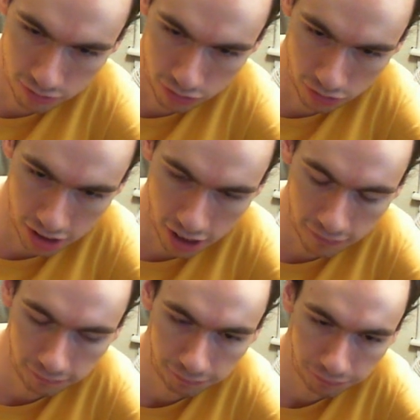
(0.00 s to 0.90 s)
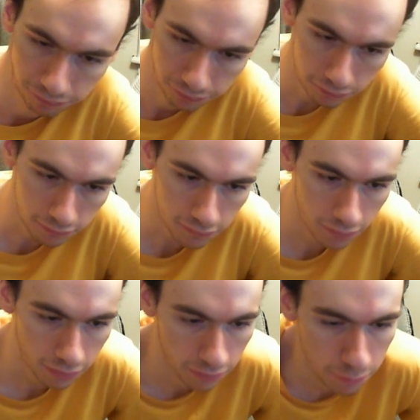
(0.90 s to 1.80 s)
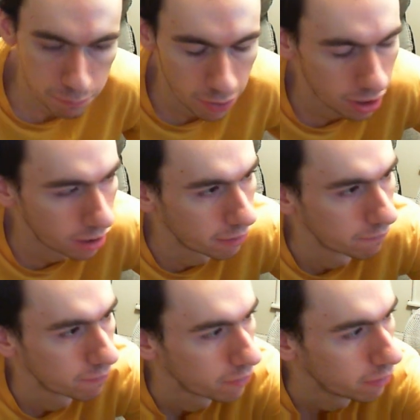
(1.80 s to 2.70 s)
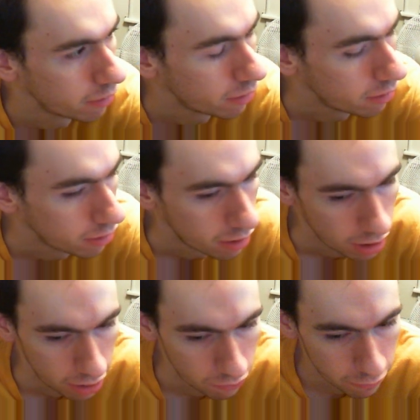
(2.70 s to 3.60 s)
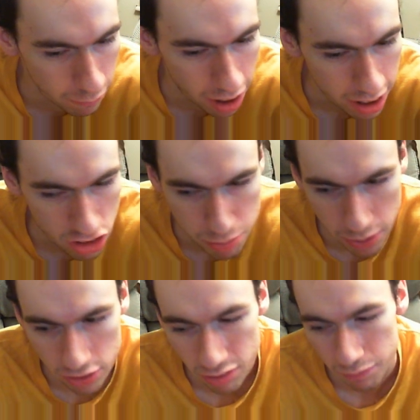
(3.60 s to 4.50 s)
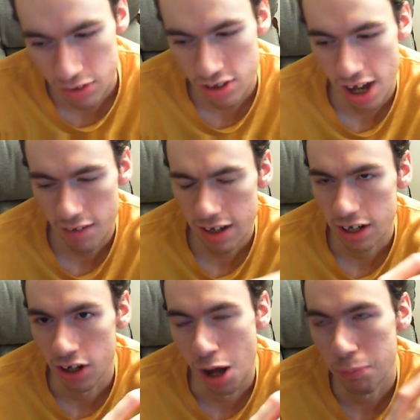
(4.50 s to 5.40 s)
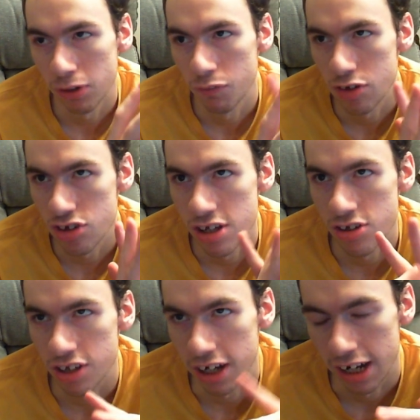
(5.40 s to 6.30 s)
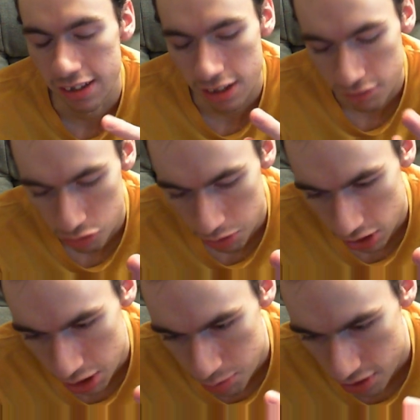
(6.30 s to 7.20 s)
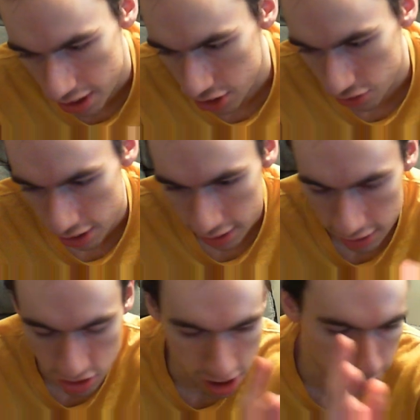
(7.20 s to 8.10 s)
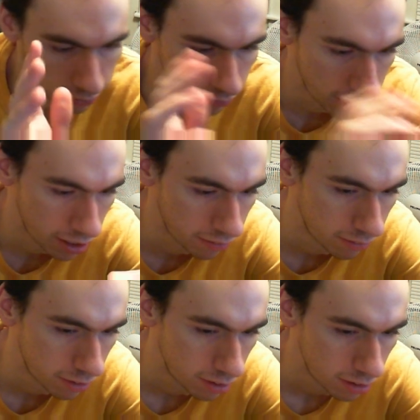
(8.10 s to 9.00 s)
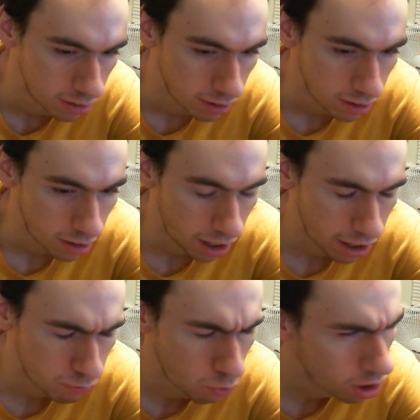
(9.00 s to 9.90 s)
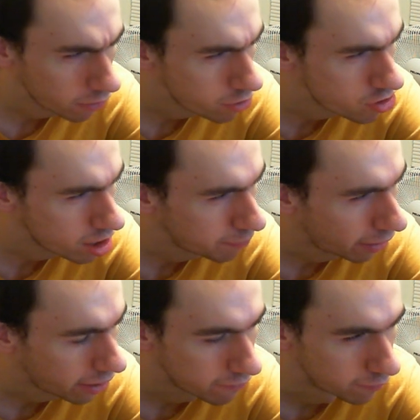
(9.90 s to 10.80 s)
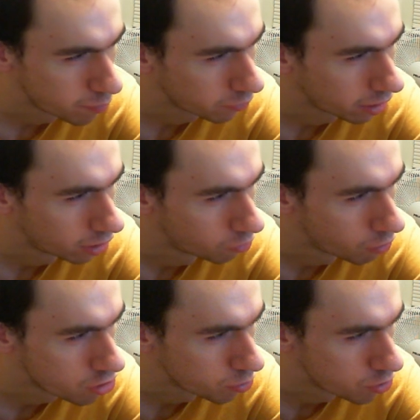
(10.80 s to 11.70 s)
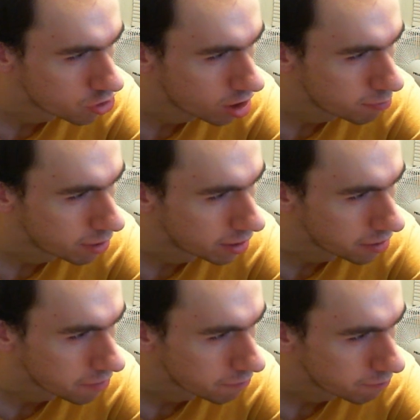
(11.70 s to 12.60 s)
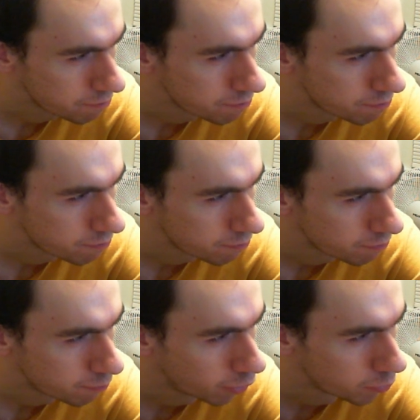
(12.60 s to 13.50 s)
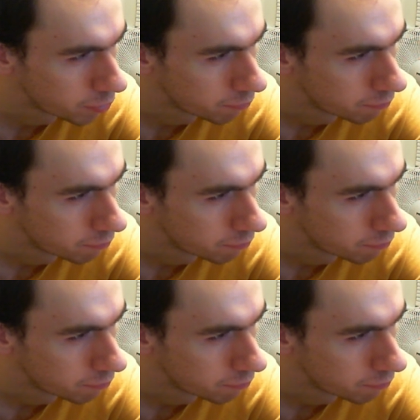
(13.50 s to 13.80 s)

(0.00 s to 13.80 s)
right now. But with my experience with whiskey, I've had a couple of whiskeys. Like I had the Evan Williams that I tried, the sample of that. I had one other sample, I don't even remember what the hell it was. It was some bourbon.